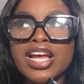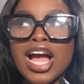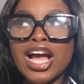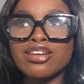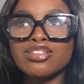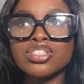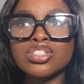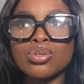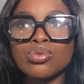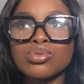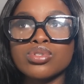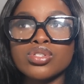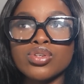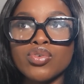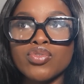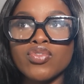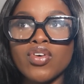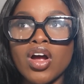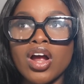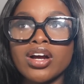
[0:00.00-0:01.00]
I've shown so
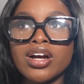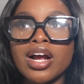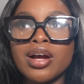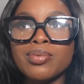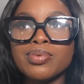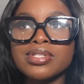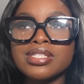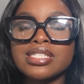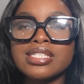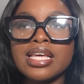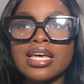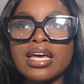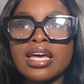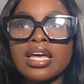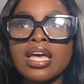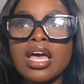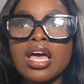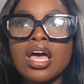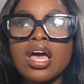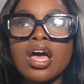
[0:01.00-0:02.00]
far, I would
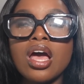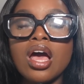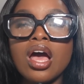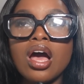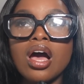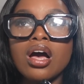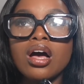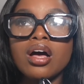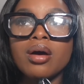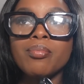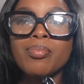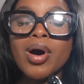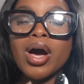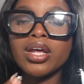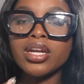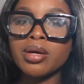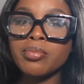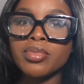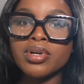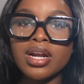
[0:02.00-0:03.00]
say
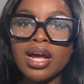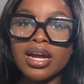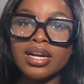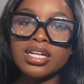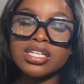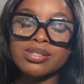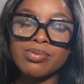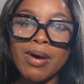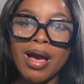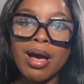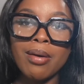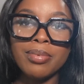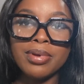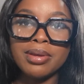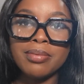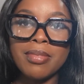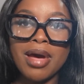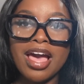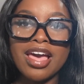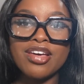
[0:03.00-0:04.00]
bottle number 9 is
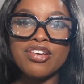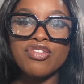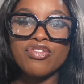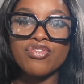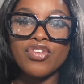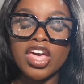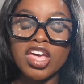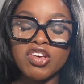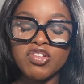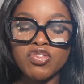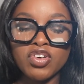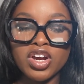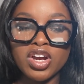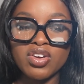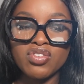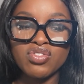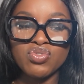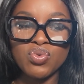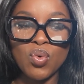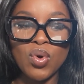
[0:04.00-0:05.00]
probably my
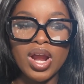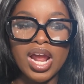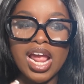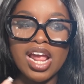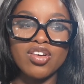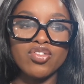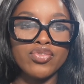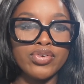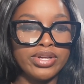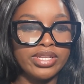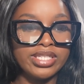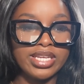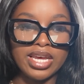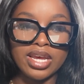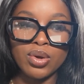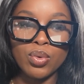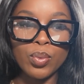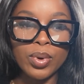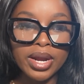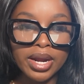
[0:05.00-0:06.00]
favorite for
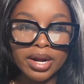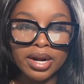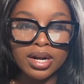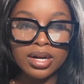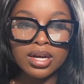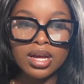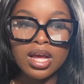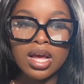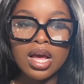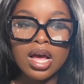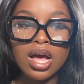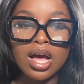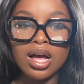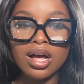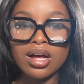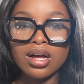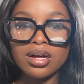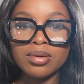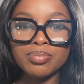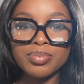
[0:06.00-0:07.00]
everyday wear,
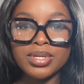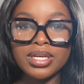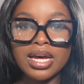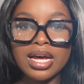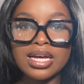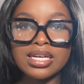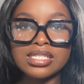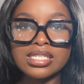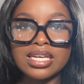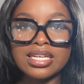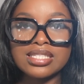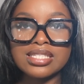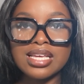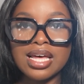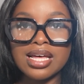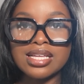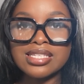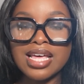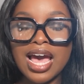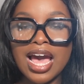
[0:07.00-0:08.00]
because it
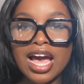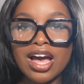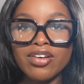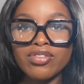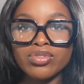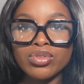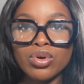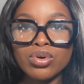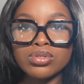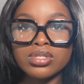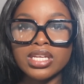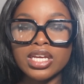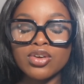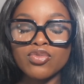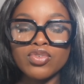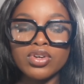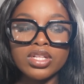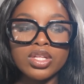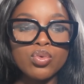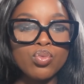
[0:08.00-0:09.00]
does have those like
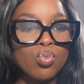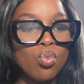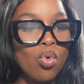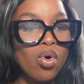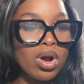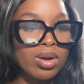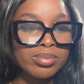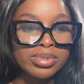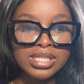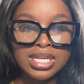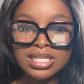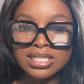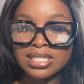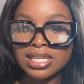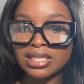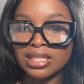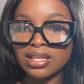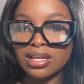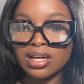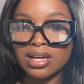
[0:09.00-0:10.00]
really warm scents
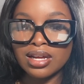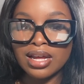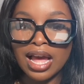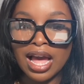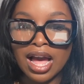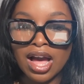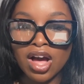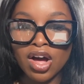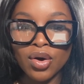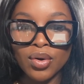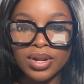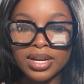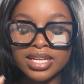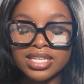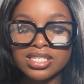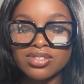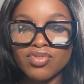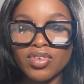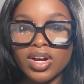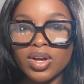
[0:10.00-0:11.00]
like the cacao. It
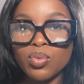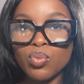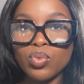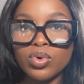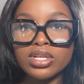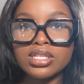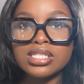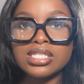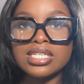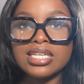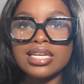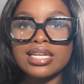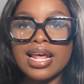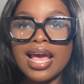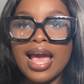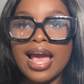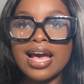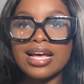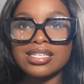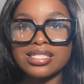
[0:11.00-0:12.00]
is very woodsy and it
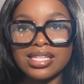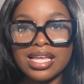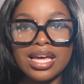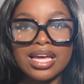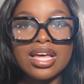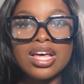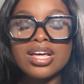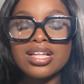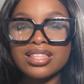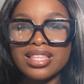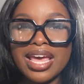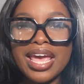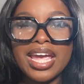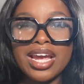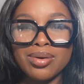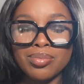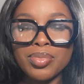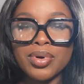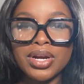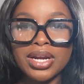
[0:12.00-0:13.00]
has the
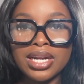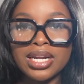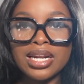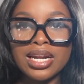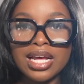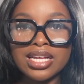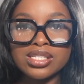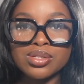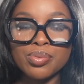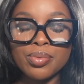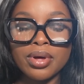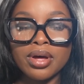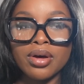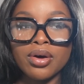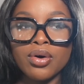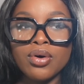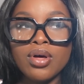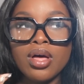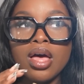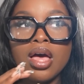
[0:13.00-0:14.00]
amber in it as
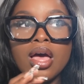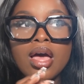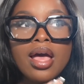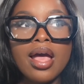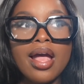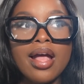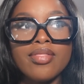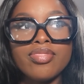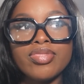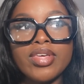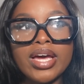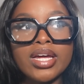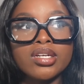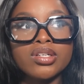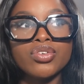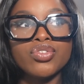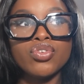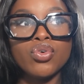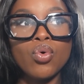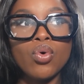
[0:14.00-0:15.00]
well. And then
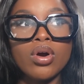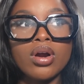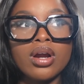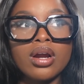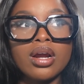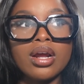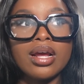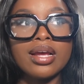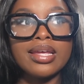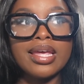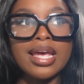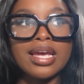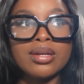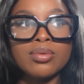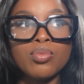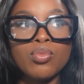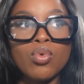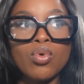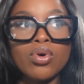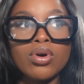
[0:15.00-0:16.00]
for,
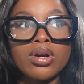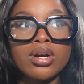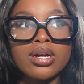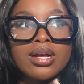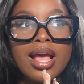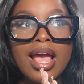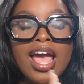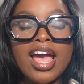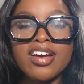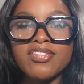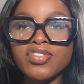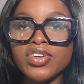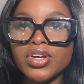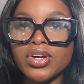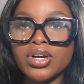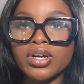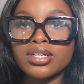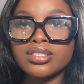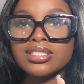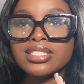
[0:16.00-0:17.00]
again, more
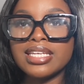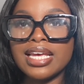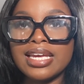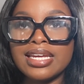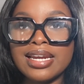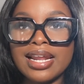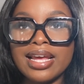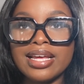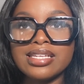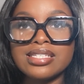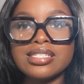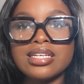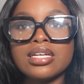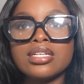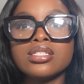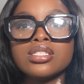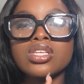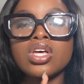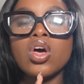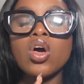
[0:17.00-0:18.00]
heavier date night
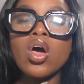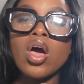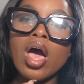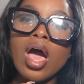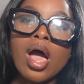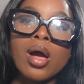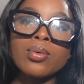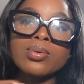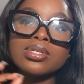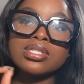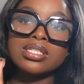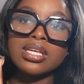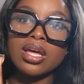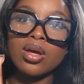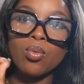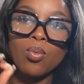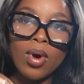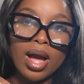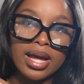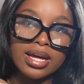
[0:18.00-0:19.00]
scents, I would say
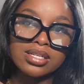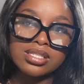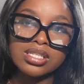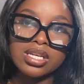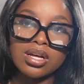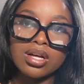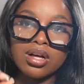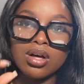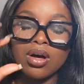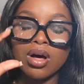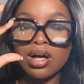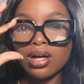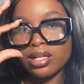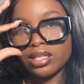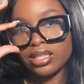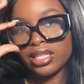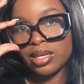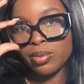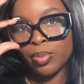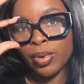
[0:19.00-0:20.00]

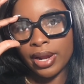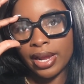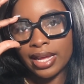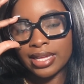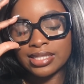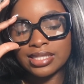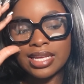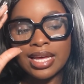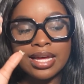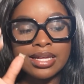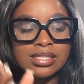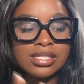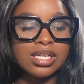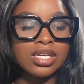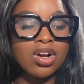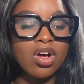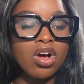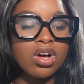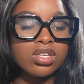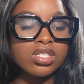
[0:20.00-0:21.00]
YSL Libre Intense
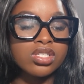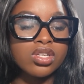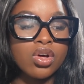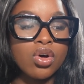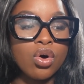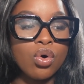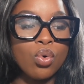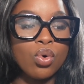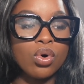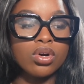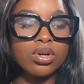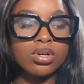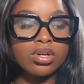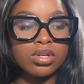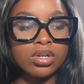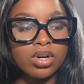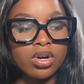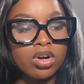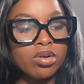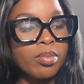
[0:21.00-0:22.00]
and also
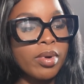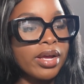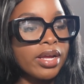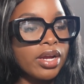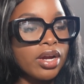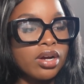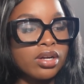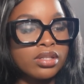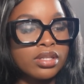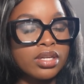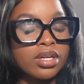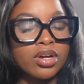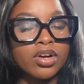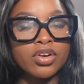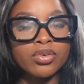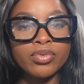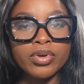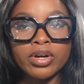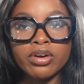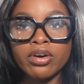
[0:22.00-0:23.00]
Good Girl by Carolina
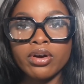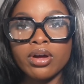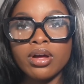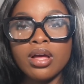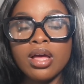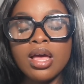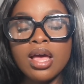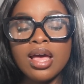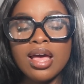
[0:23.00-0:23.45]
Herrera.